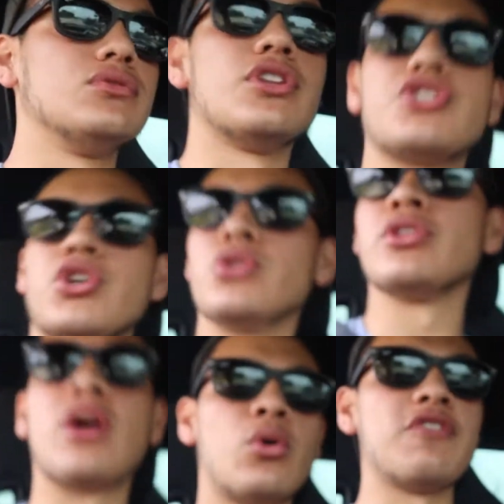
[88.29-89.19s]
the
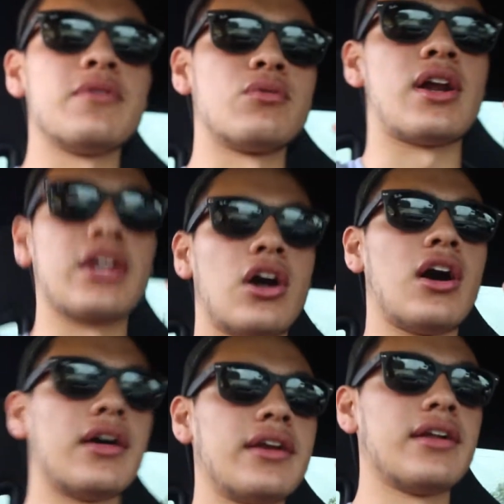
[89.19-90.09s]
tune that we've been running
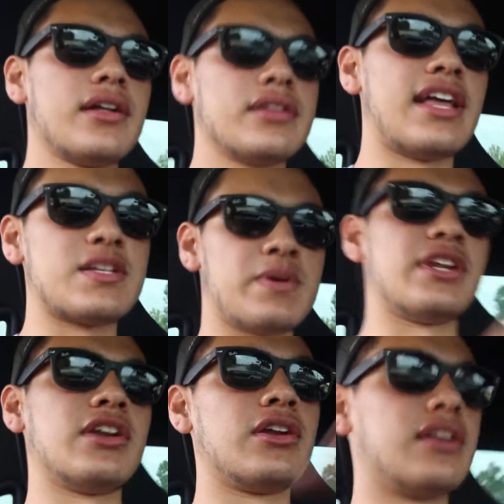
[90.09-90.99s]
on, that's been
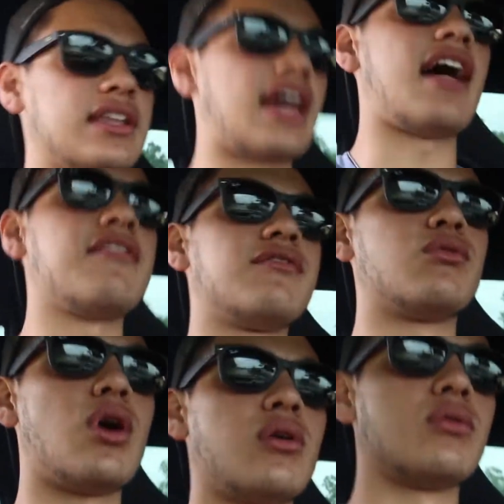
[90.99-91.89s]
in that I've
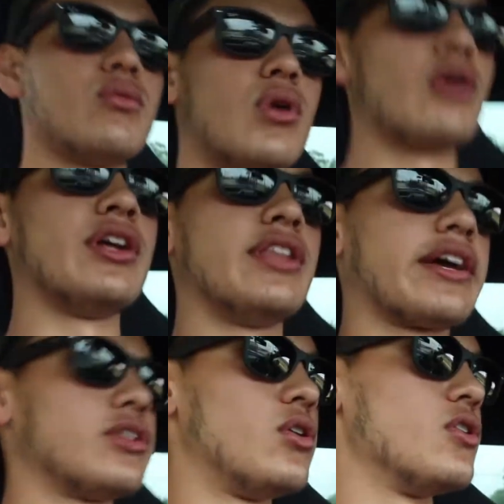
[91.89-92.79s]
wrote wrote in
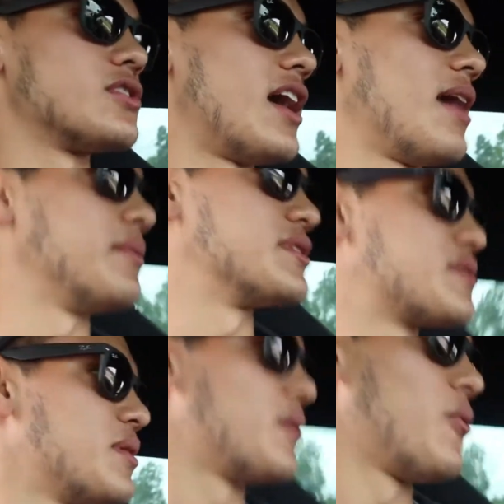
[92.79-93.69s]
like the whole time is
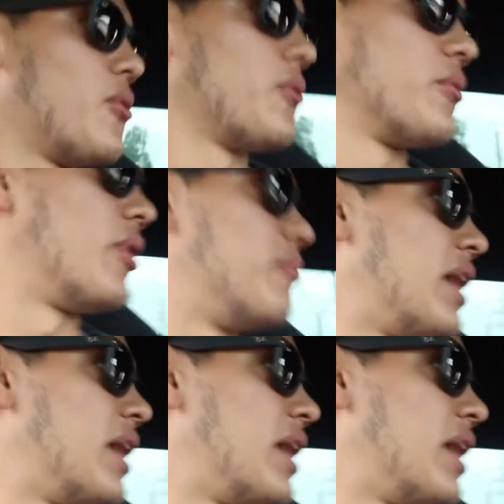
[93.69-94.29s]
a